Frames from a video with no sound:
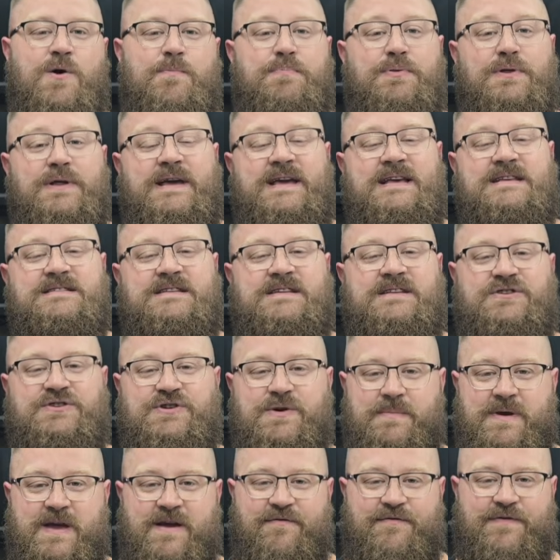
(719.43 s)
please
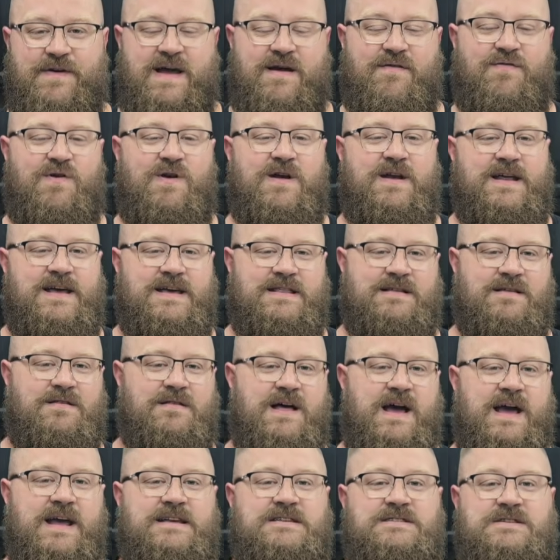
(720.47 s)
do me a favor and hit the
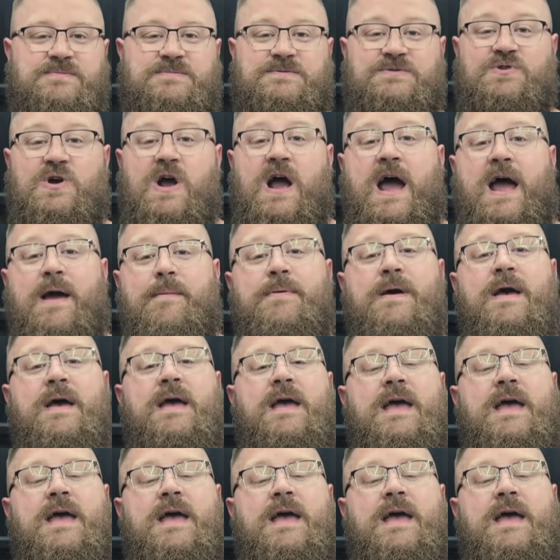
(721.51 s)
like, subscribe,